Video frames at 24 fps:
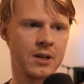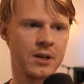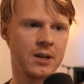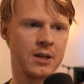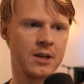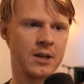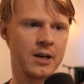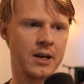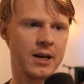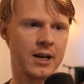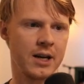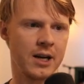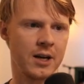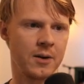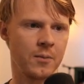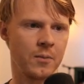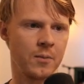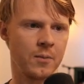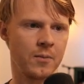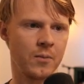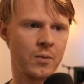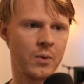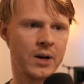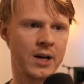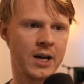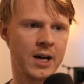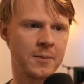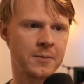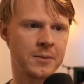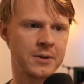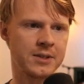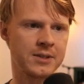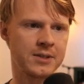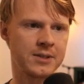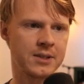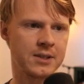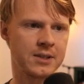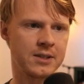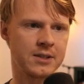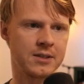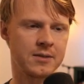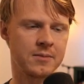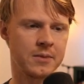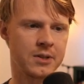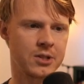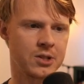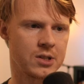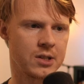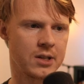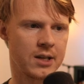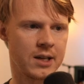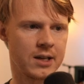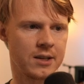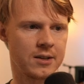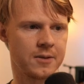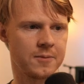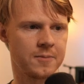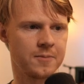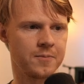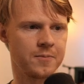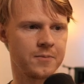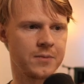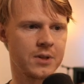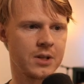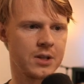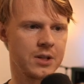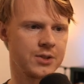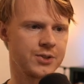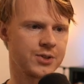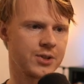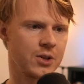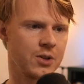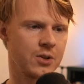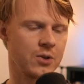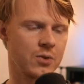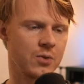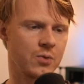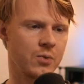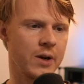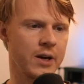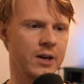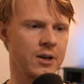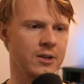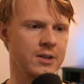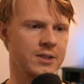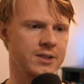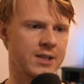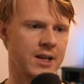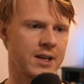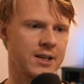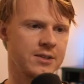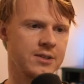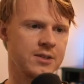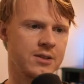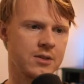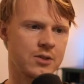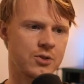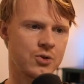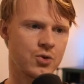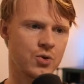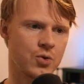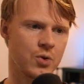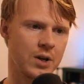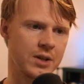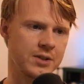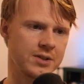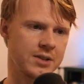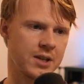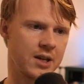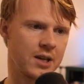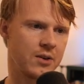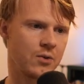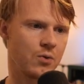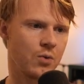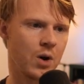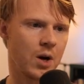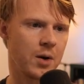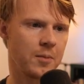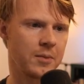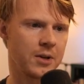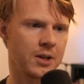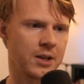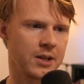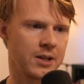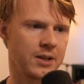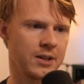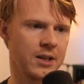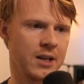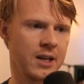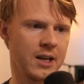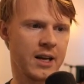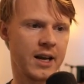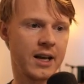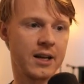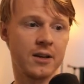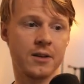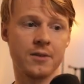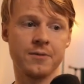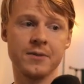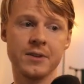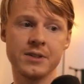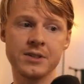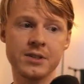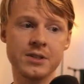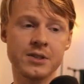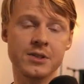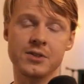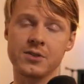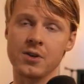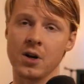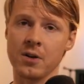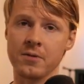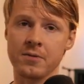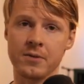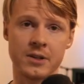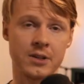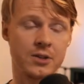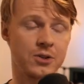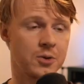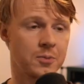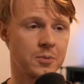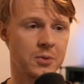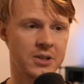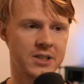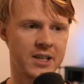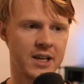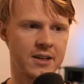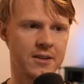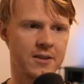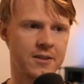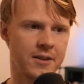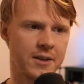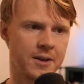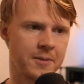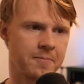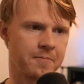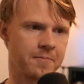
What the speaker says: What happens in mission 8? So Riker decides to trust a Romulan and convinces Starfleet to protect them.